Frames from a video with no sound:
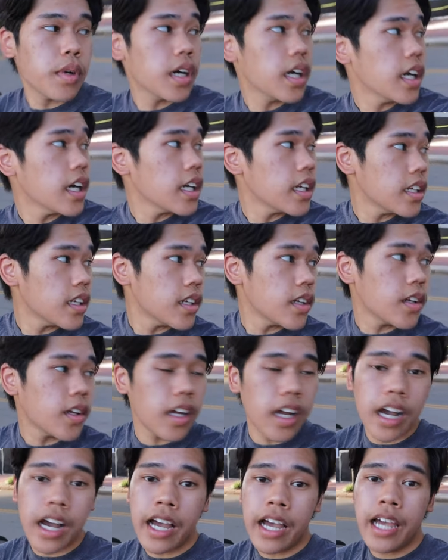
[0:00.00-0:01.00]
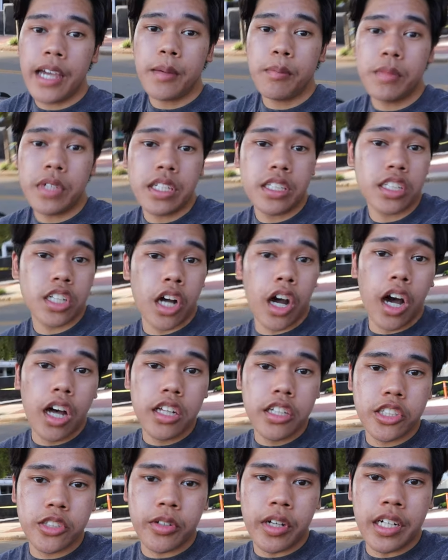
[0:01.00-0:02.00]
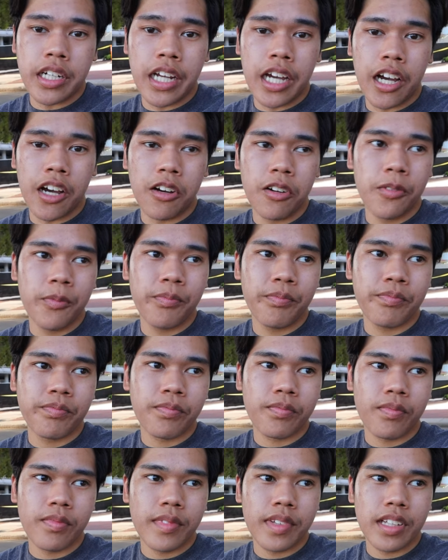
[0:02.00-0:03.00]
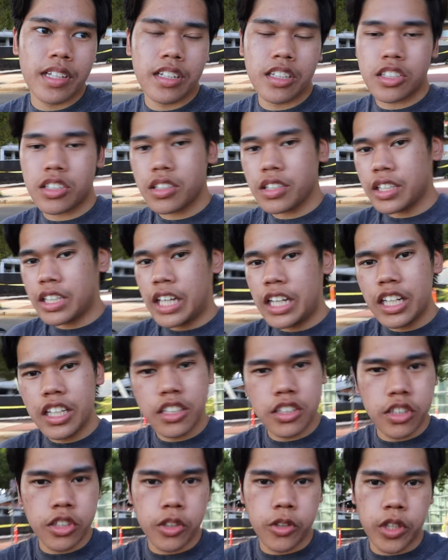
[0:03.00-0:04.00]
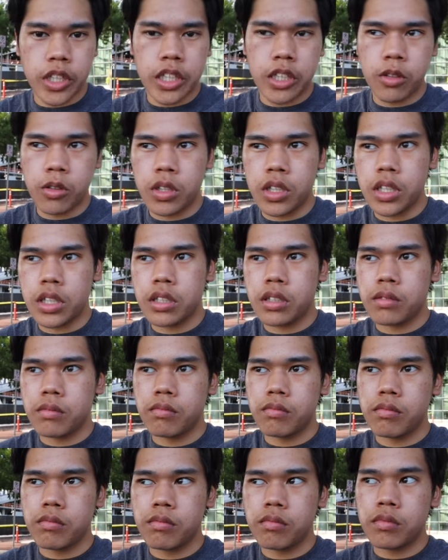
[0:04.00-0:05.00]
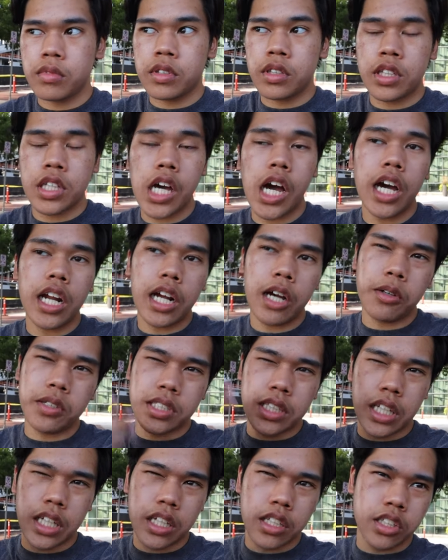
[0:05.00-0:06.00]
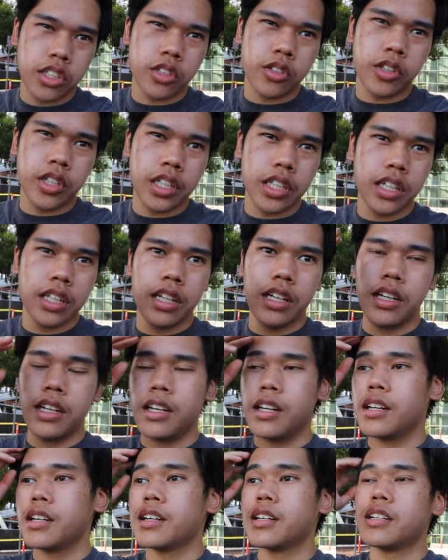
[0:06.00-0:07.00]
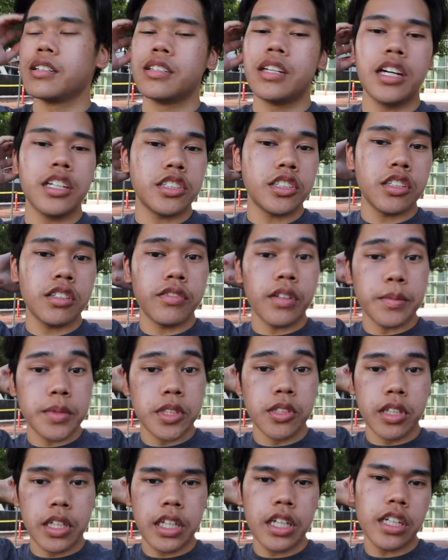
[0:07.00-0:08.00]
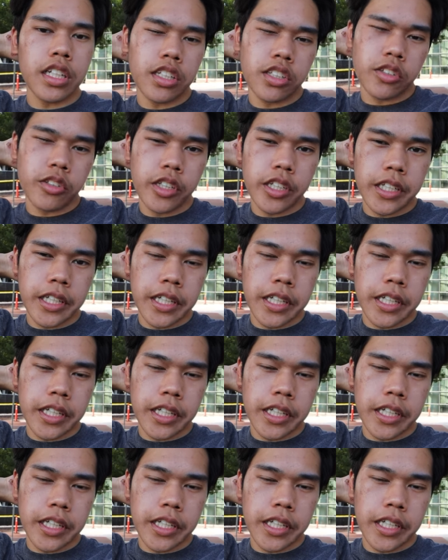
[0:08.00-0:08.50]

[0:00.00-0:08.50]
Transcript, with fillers: but I'm in college right now getting a degree or thought I was getting a degree not sure if I'm still gonna get a degree